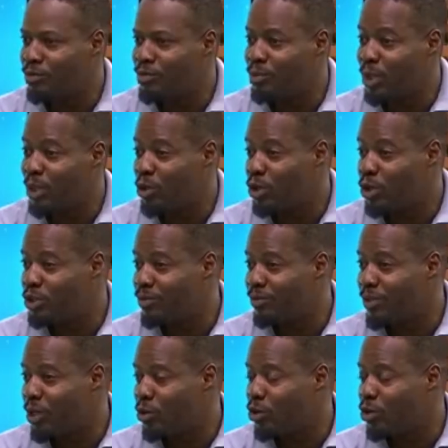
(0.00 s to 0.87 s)
because
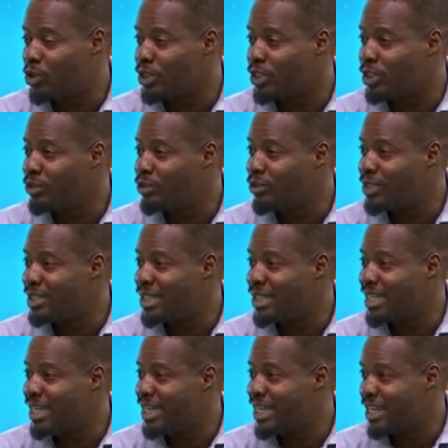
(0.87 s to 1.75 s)
of the continuous
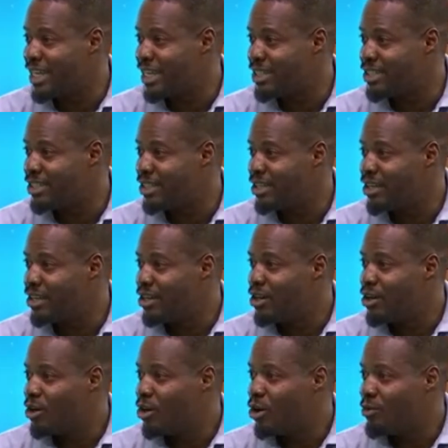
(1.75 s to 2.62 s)
leakage
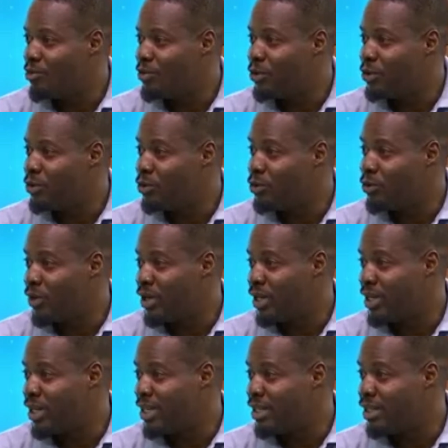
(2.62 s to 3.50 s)
of
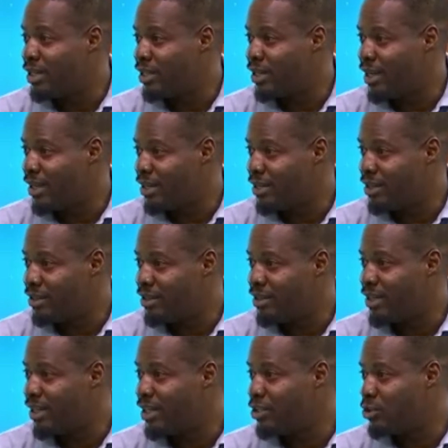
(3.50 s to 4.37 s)
urine
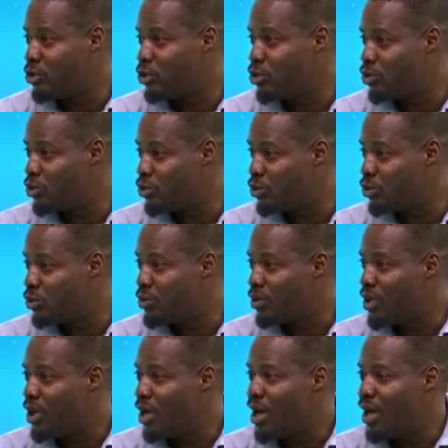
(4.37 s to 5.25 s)
and stool,
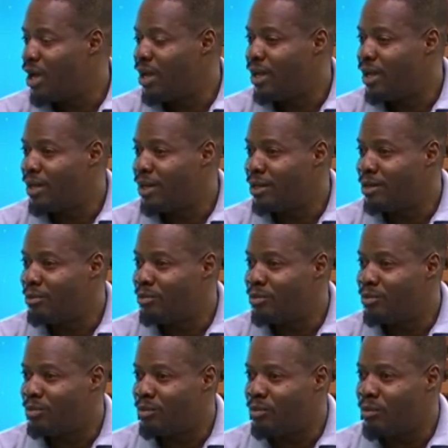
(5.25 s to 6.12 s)

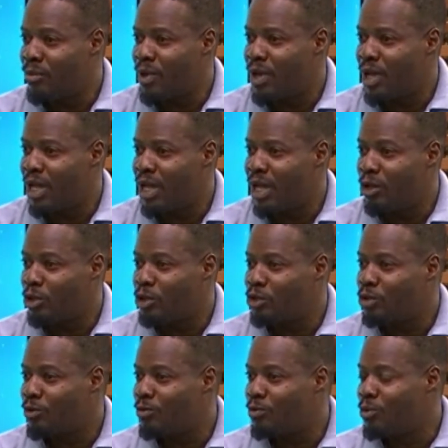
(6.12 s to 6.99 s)
a
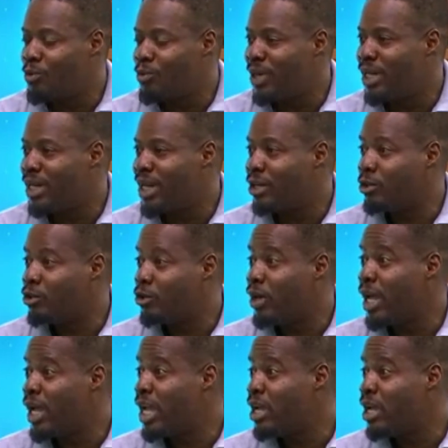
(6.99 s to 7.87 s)
lot of women are
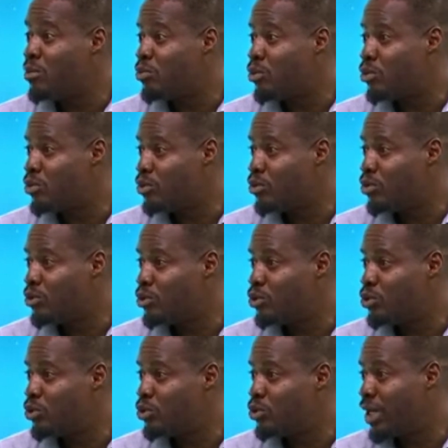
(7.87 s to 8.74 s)
not able
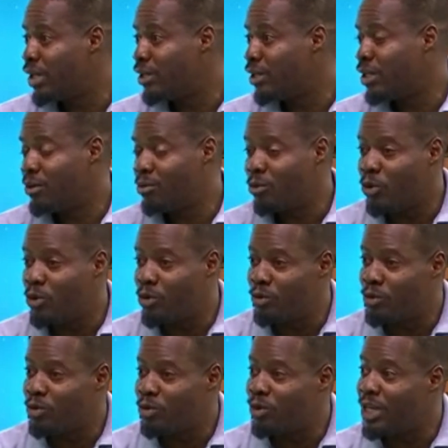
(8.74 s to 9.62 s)
to go
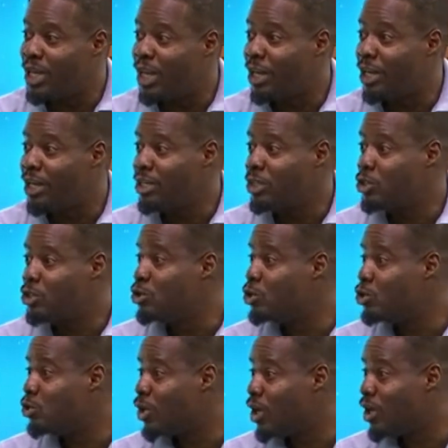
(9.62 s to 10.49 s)
through their
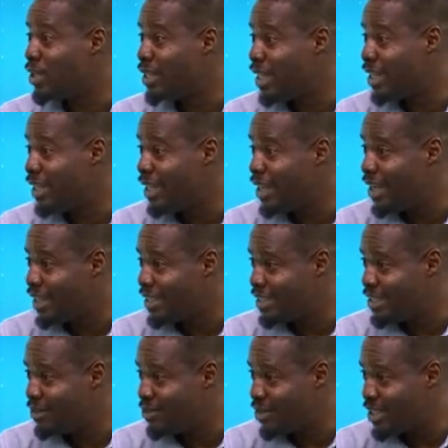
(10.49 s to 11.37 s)
usual daily
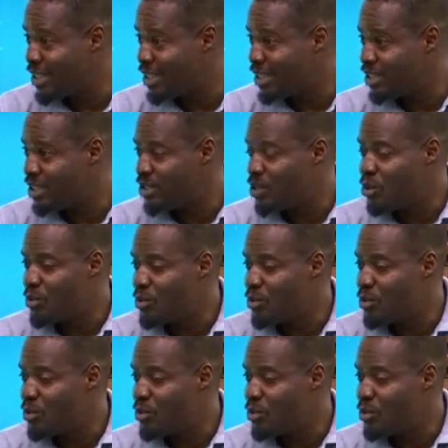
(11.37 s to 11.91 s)
activities.